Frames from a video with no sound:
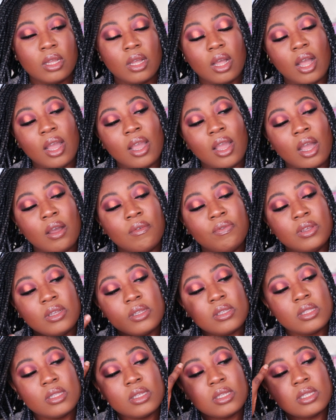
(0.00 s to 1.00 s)
I have
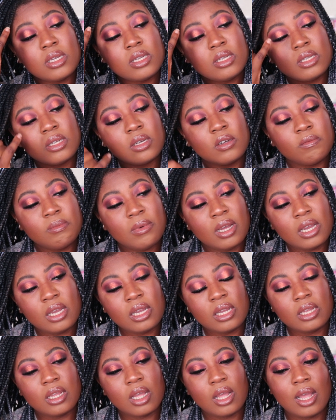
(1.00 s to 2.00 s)
this in the center of my
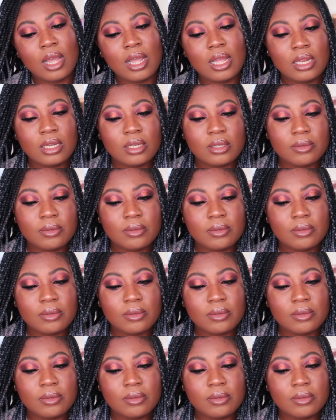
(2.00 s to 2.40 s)
eye.